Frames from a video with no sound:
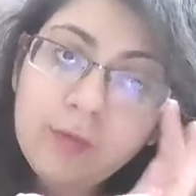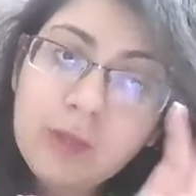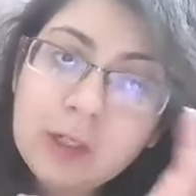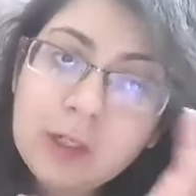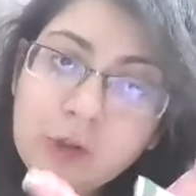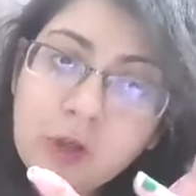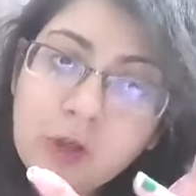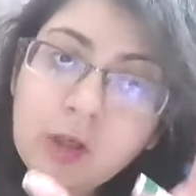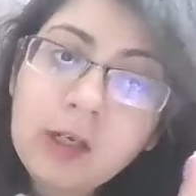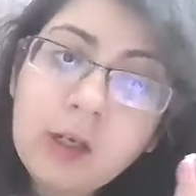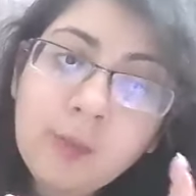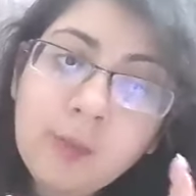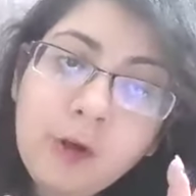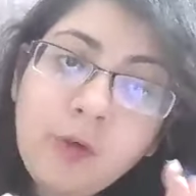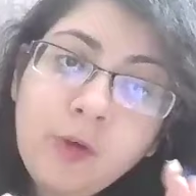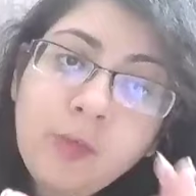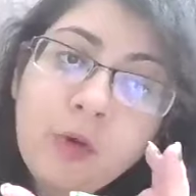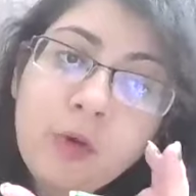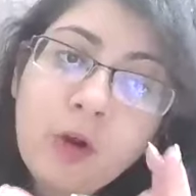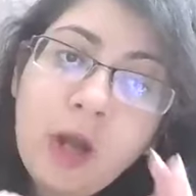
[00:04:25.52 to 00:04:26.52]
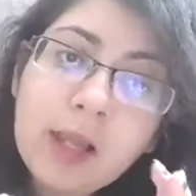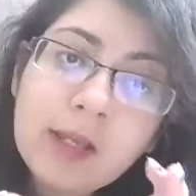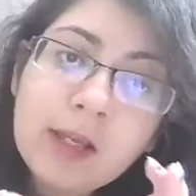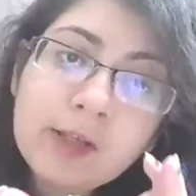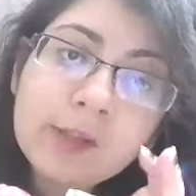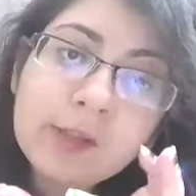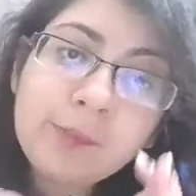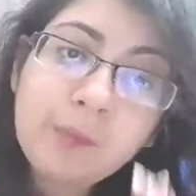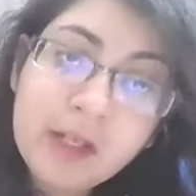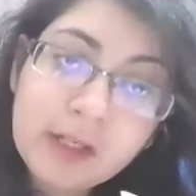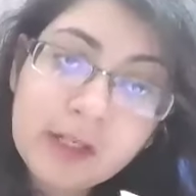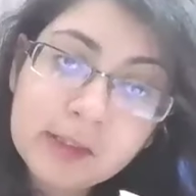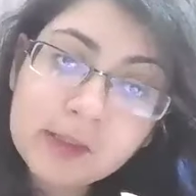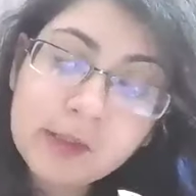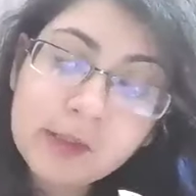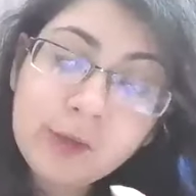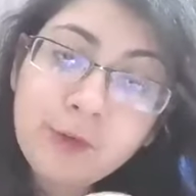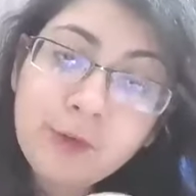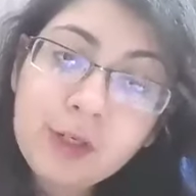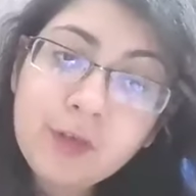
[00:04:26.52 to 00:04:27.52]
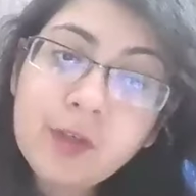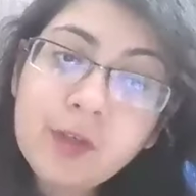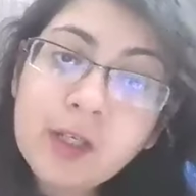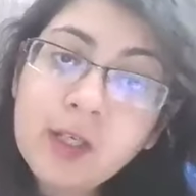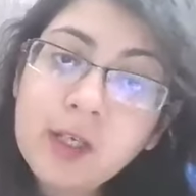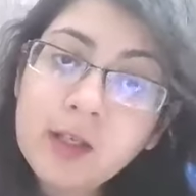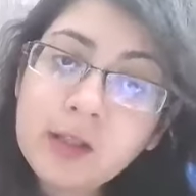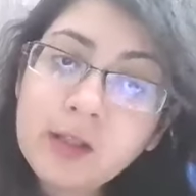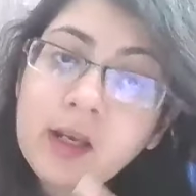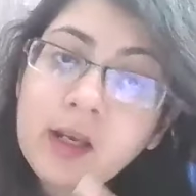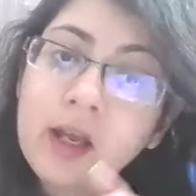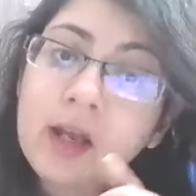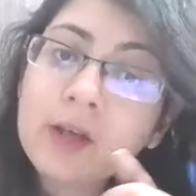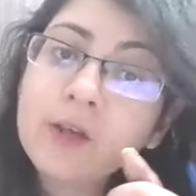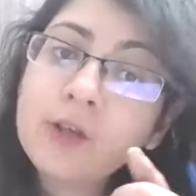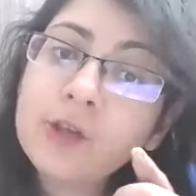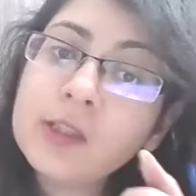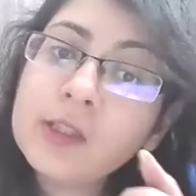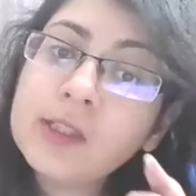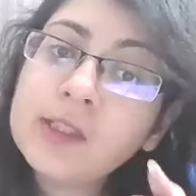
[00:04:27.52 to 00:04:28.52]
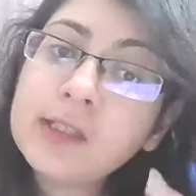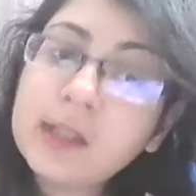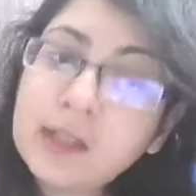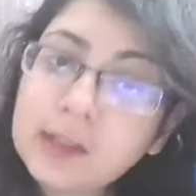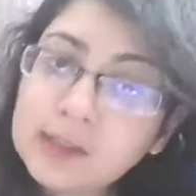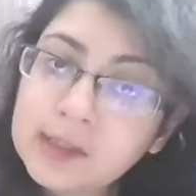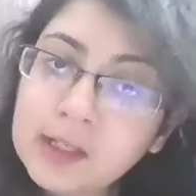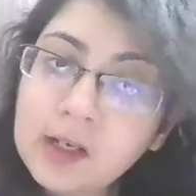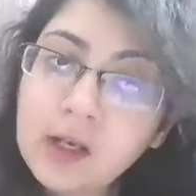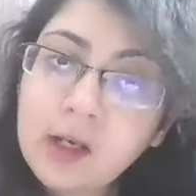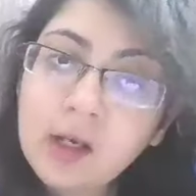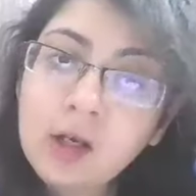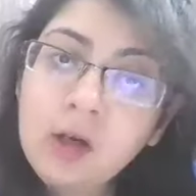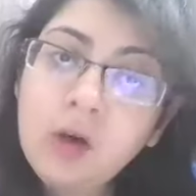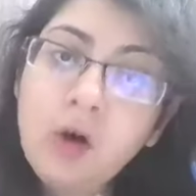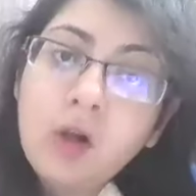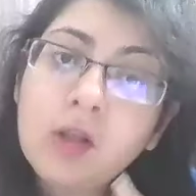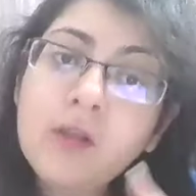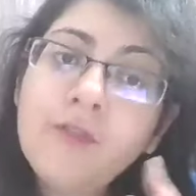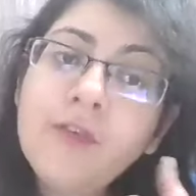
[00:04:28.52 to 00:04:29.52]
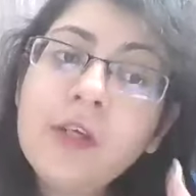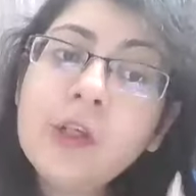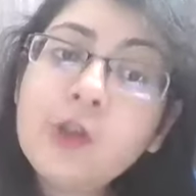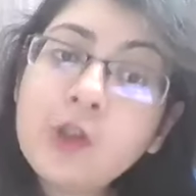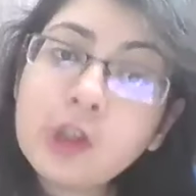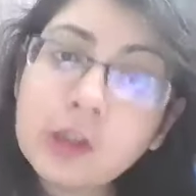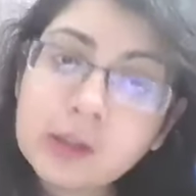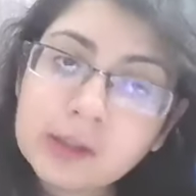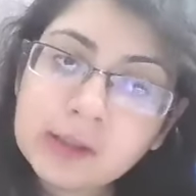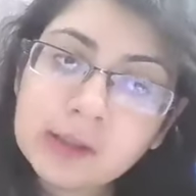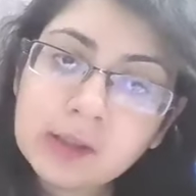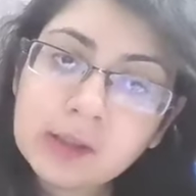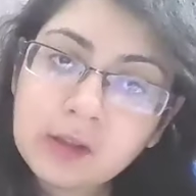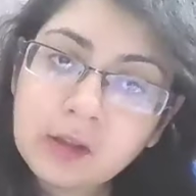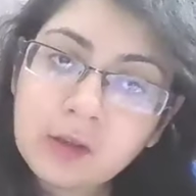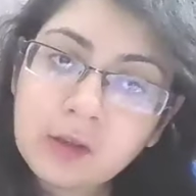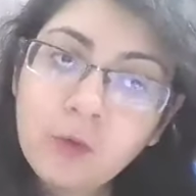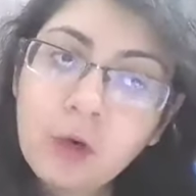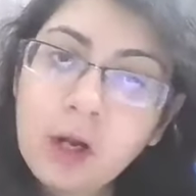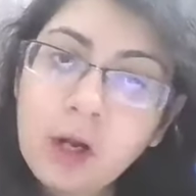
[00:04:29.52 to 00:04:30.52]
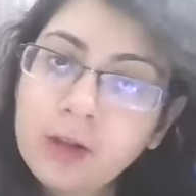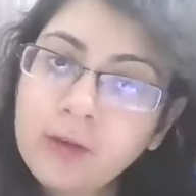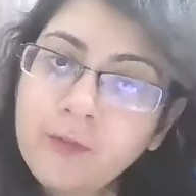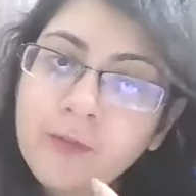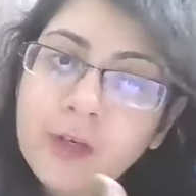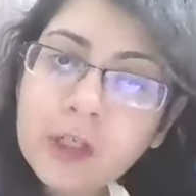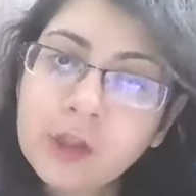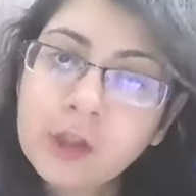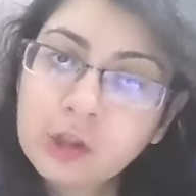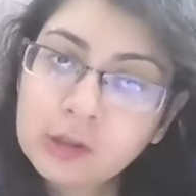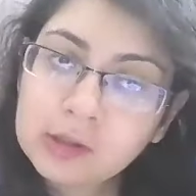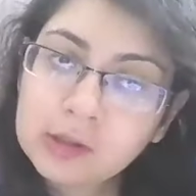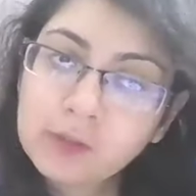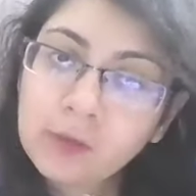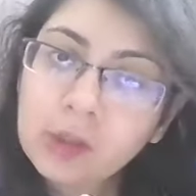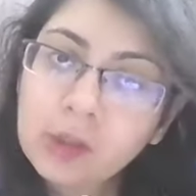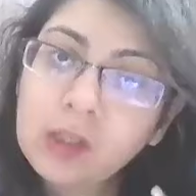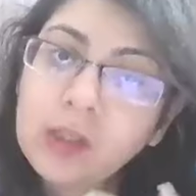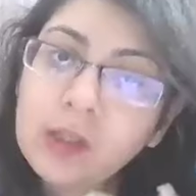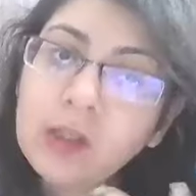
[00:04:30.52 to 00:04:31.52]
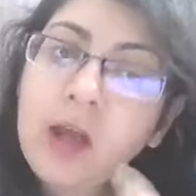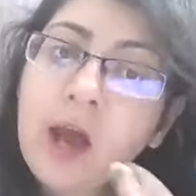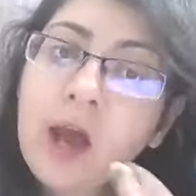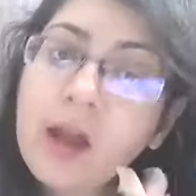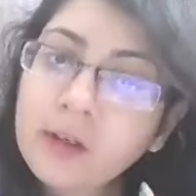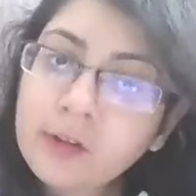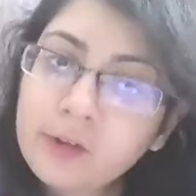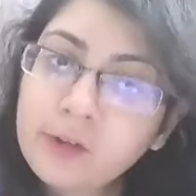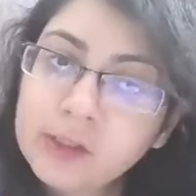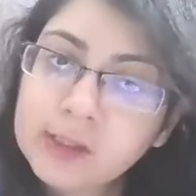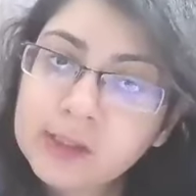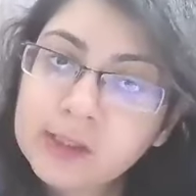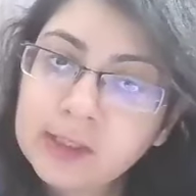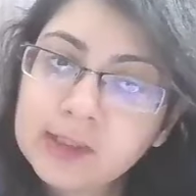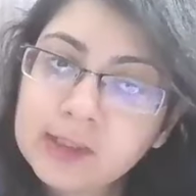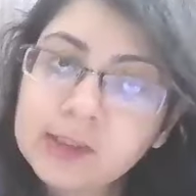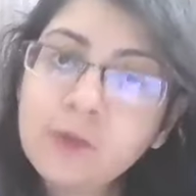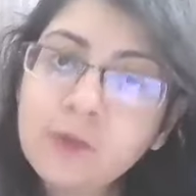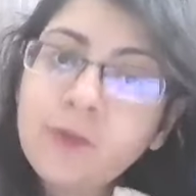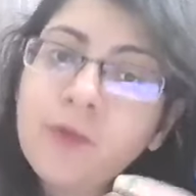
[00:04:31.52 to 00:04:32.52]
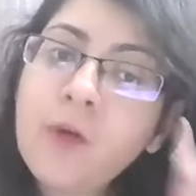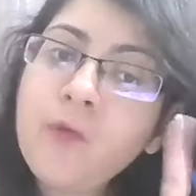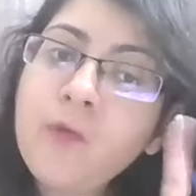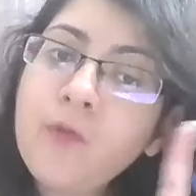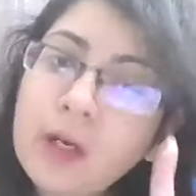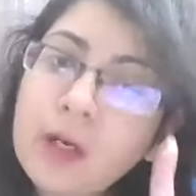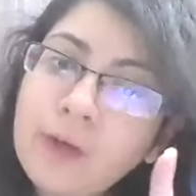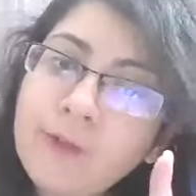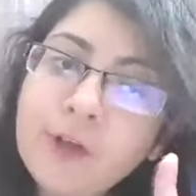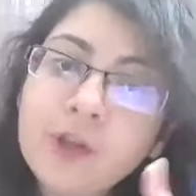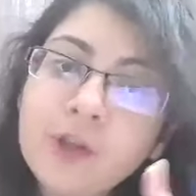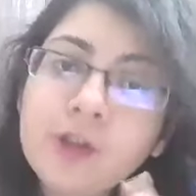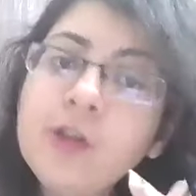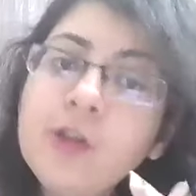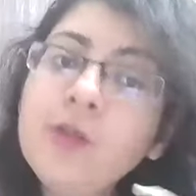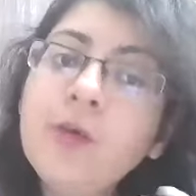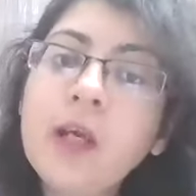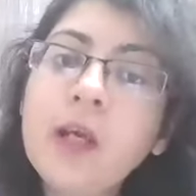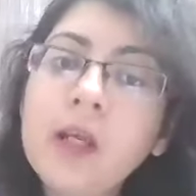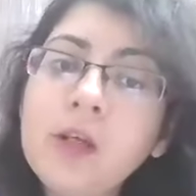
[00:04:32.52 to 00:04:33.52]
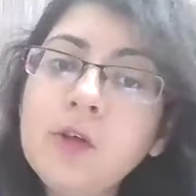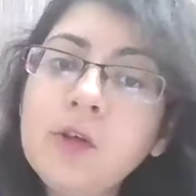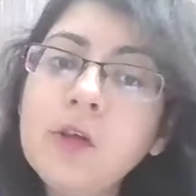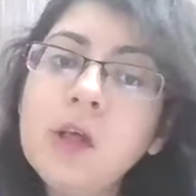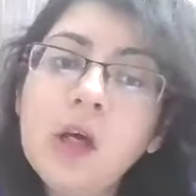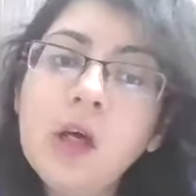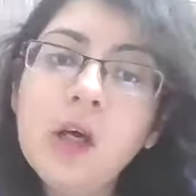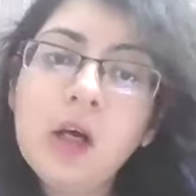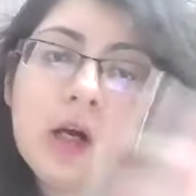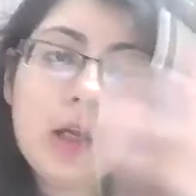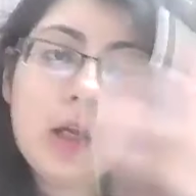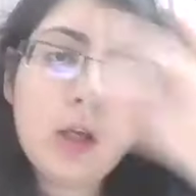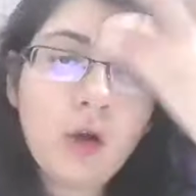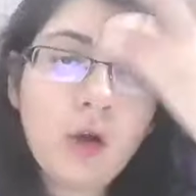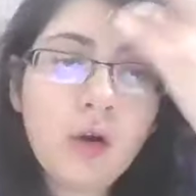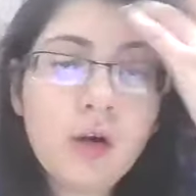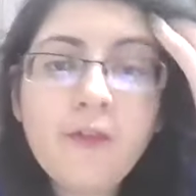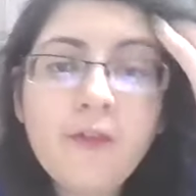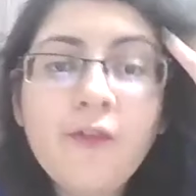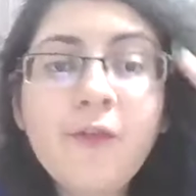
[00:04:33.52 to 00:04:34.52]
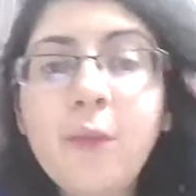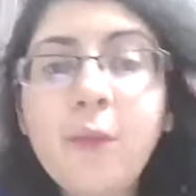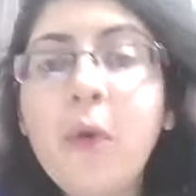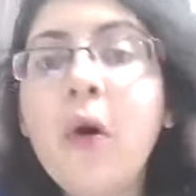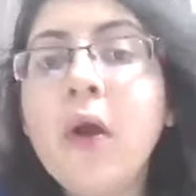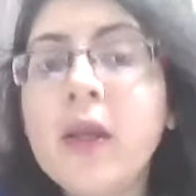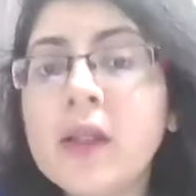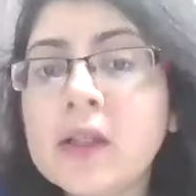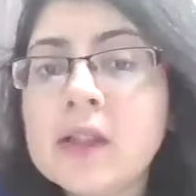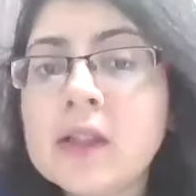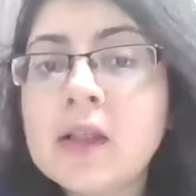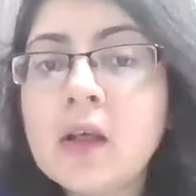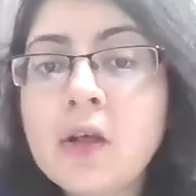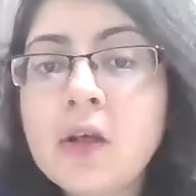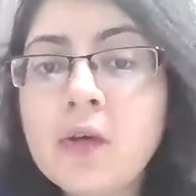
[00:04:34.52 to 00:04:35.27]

We are talking about morality plays. You even get the characteristics or the features. What are the features? What are the characteristics? So from one question, you gain a lot of points.